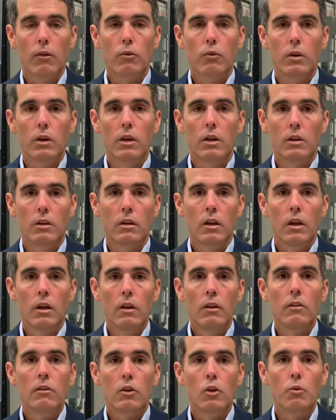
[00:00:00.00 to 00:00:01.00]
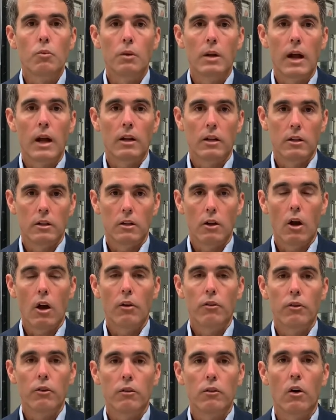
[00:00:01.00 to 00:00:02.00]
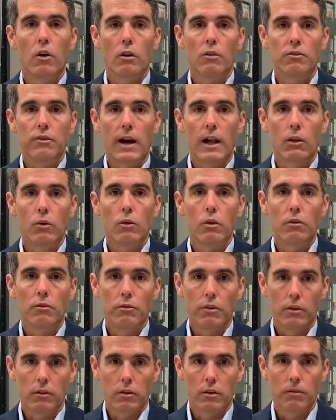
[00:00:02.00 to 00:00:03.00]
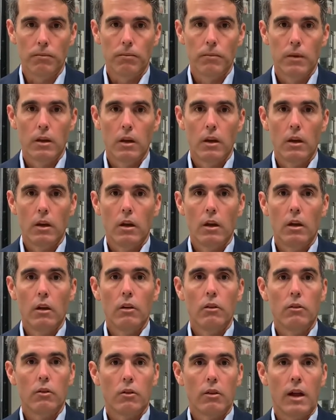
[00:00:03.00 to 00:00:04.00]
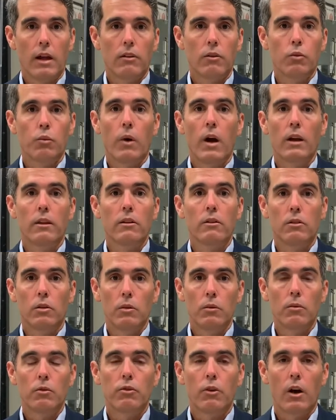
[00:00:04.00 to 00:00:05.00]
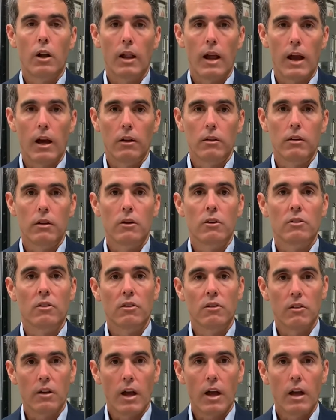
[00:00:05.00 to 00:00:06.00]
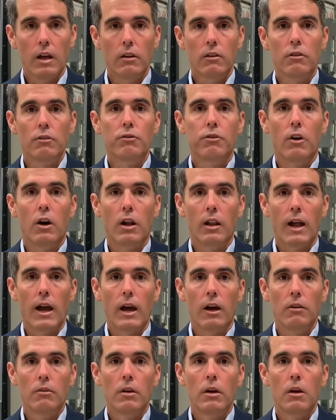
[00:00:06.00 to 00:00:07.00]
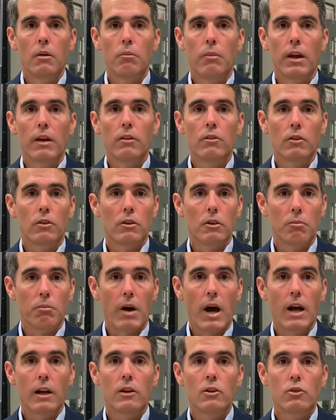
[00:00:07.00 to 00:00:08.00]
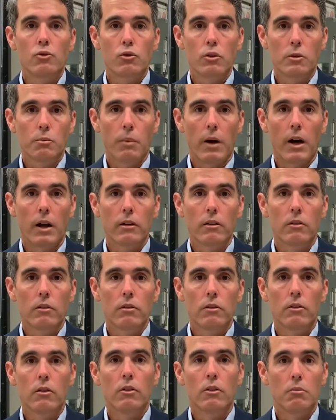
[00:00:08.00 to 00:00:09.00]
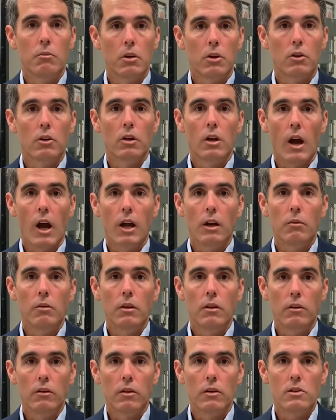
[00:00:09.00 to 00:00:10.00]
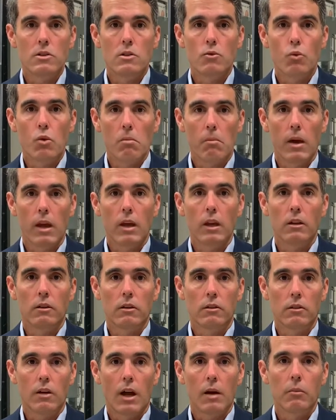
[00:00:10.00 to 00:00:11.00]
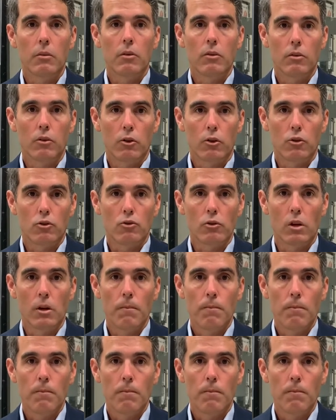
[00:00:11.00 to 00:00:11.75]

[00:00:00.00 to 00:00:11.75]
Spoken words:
we can scoop it out in the office on a follow-up visit. So that's why the tubes fall out. They're designed to fall out based on the body's response to the myringotomy incision we make at the time of surgery.